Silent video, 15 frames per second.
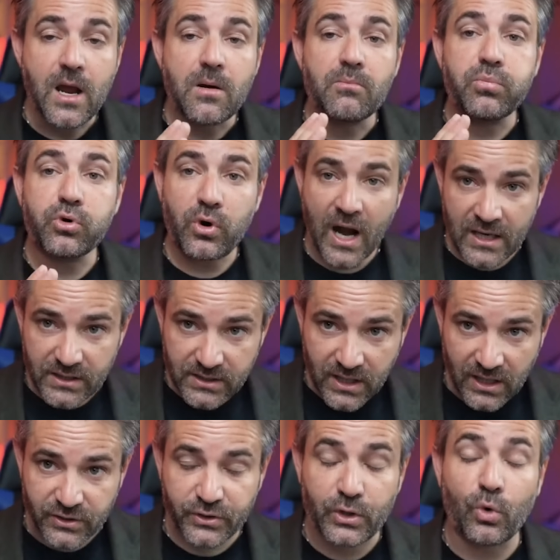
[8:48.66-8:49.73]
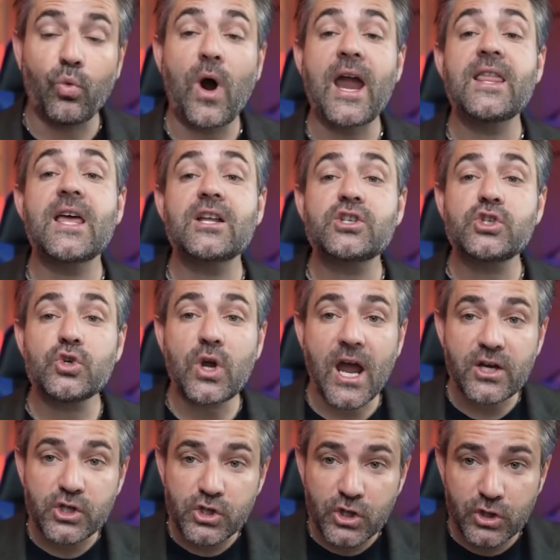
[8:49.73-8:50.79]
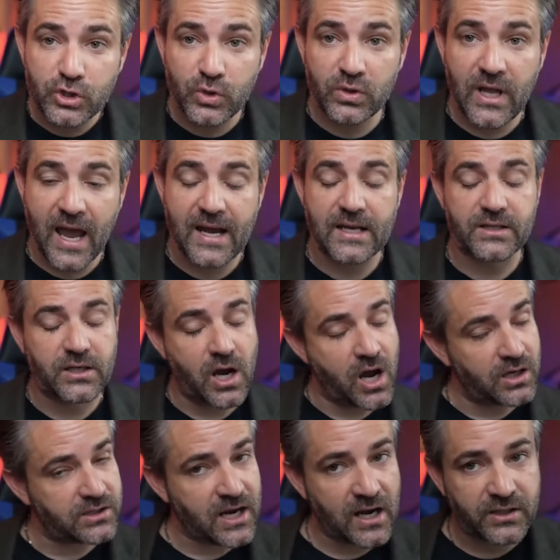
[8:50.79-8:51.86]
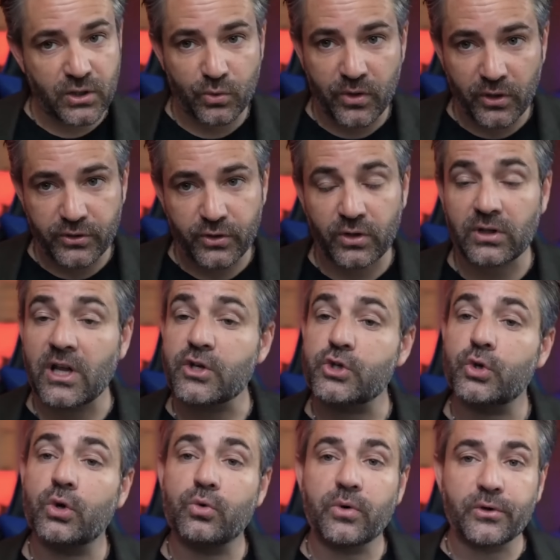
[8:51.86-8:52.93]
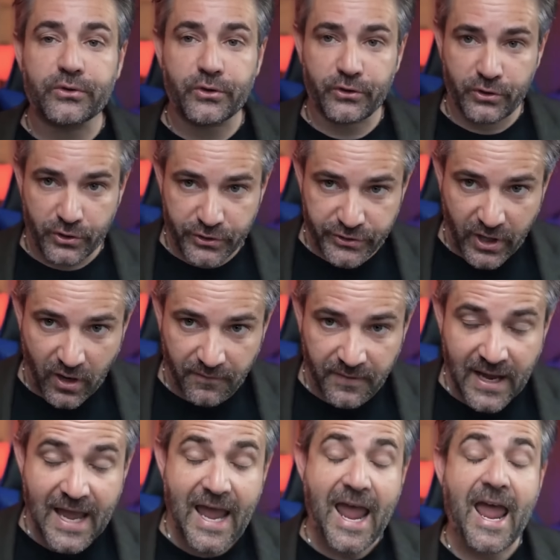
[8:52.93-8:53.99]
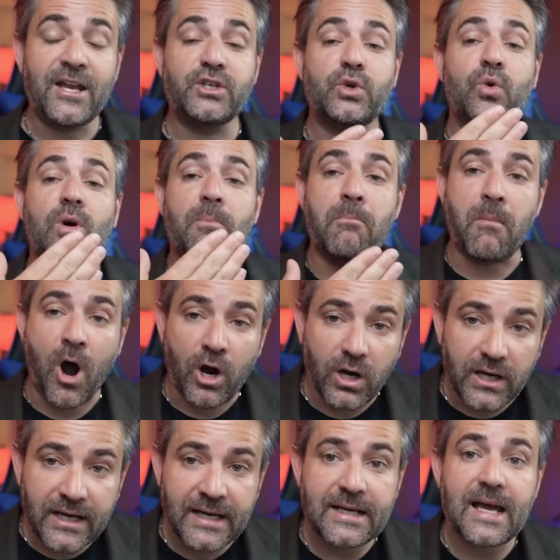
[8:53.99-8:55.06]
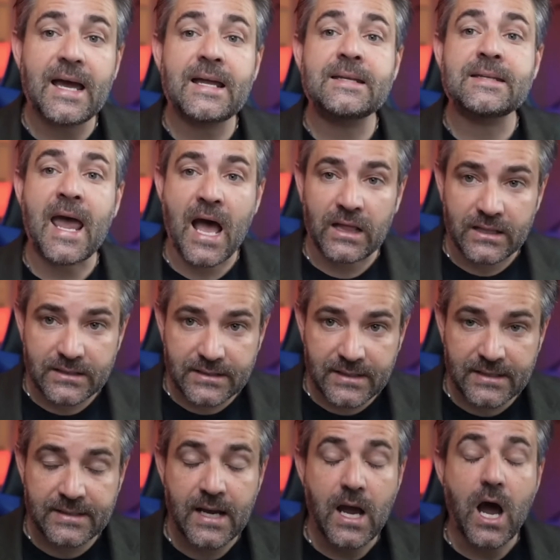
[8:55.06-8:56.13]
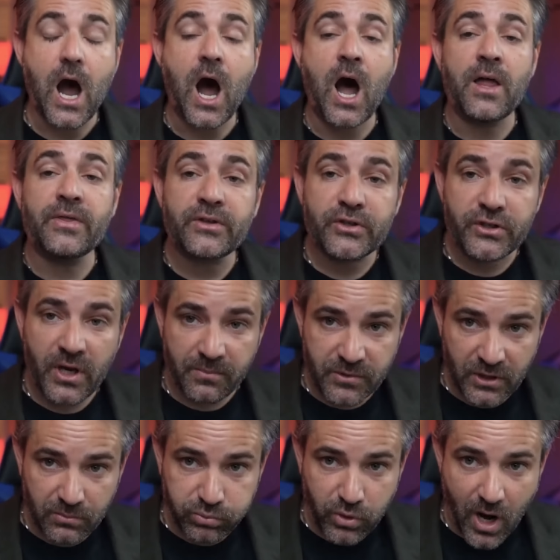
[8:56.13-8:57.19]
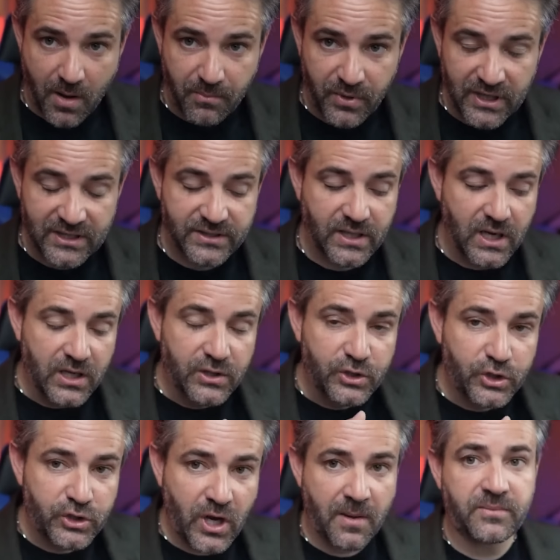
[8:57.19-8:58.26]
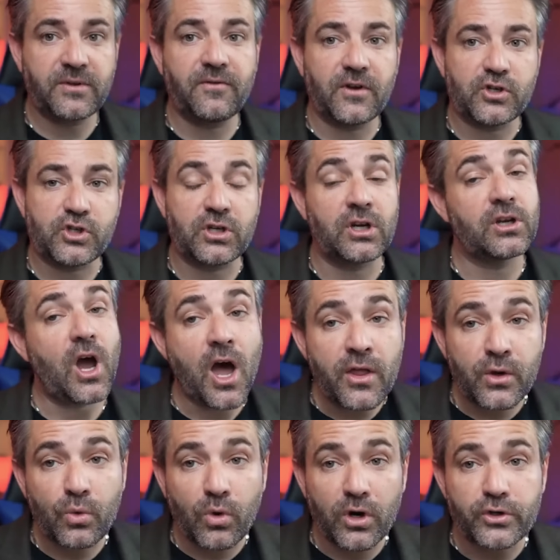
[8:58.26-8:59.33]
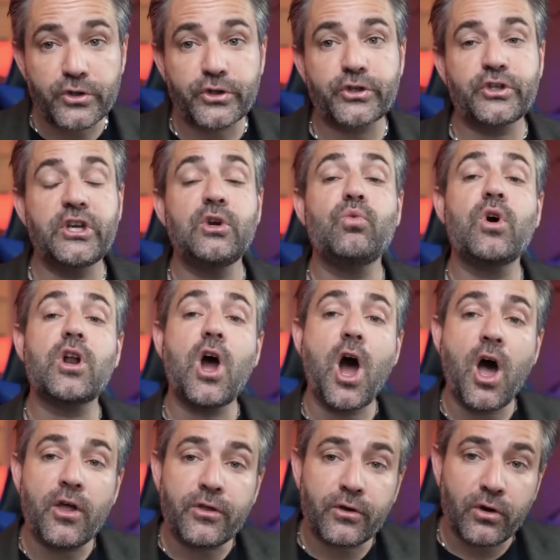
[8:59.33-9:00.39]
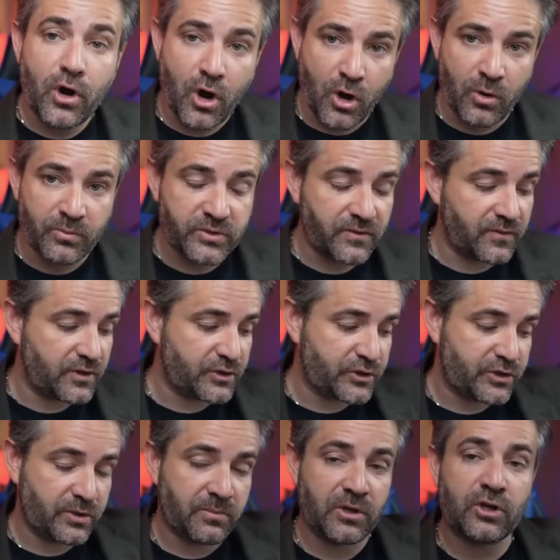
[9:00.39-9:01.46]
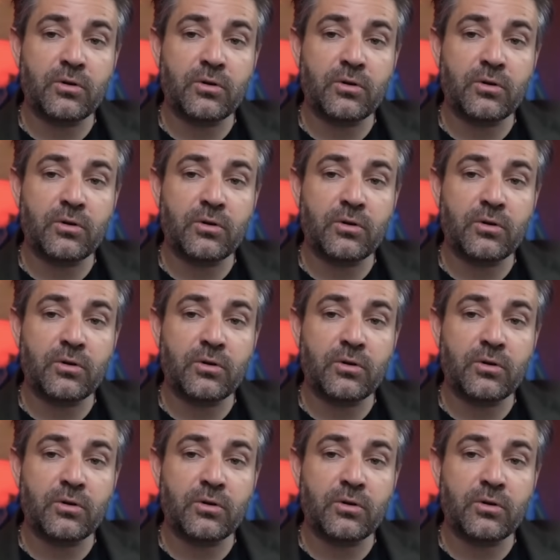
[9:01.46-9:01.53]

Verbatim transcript: price cuts. The way that you guys should do that is contact a realtor, unless you're a realtor yourself, and do a market analysis on the subject property's subdivision. In other words, see what other homes of the similar